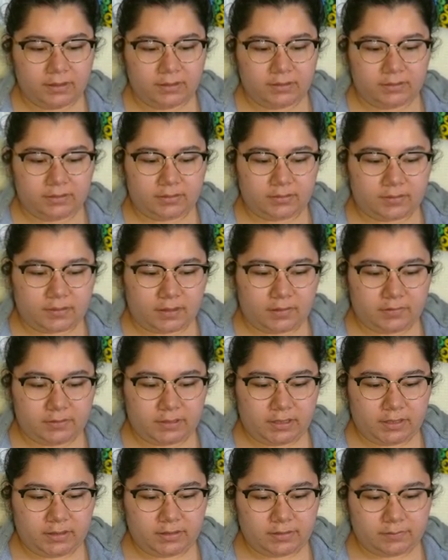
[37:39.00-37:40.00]
Cause how
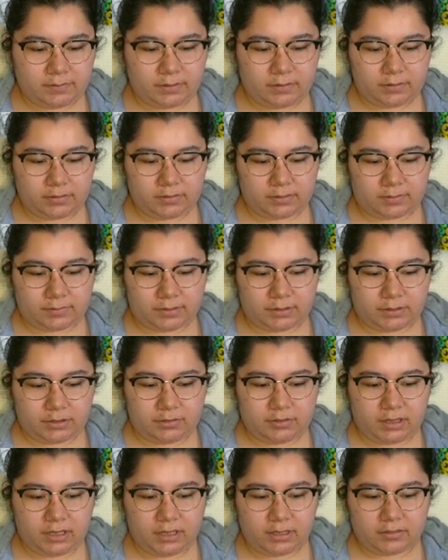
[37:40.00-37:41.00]
tags work on Twitch,
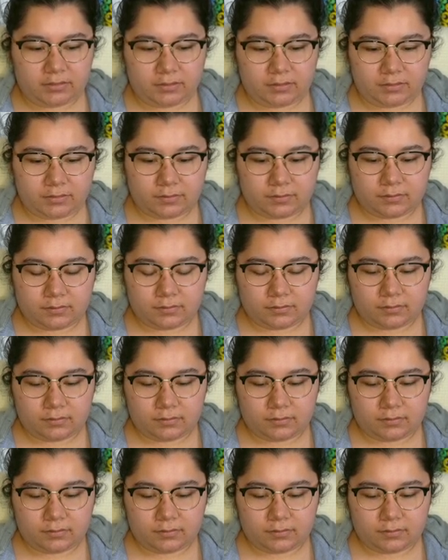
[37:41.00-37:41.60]
you can't just